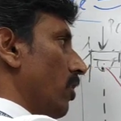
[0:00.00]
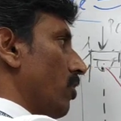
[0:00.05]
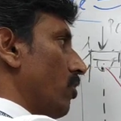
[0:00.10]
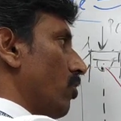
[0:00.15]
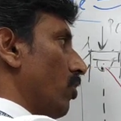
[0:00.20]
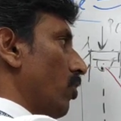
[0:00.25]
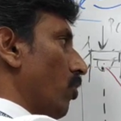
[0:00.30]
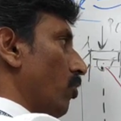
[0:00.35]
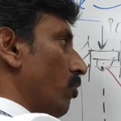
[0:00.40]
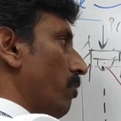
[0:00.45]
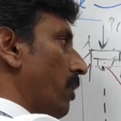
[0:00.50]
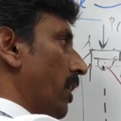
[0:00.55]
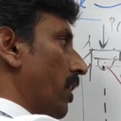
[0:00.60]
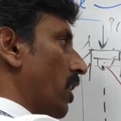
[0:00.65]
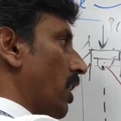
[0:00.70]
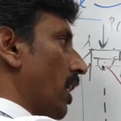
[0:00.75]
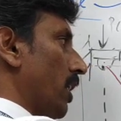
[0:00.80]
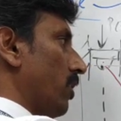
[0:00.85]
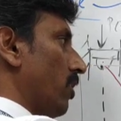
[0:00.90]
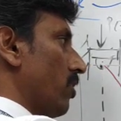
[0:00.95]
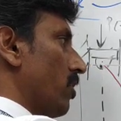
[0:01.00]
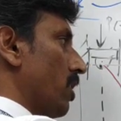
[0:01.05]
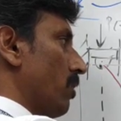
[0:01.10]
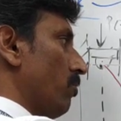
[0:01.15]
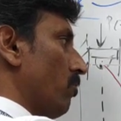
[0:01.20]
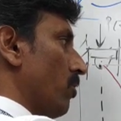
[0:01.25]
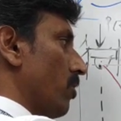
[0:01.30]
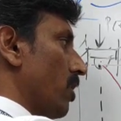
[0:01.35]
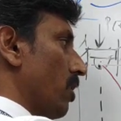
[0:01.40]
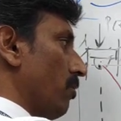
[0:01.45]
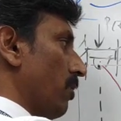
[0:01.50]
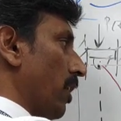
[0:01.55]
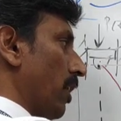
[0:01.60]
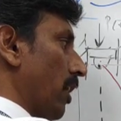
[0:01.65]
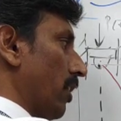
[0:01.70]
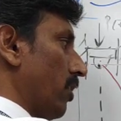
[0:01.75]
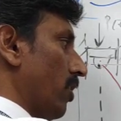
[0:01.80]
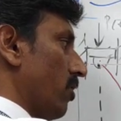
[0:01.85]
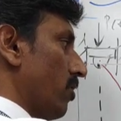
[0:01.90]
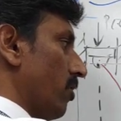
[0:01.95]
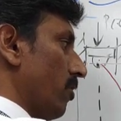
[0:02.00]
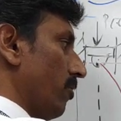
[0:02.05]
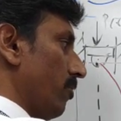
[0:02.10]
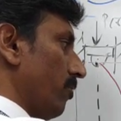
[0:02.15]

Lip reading: So it will bend like this, something like this.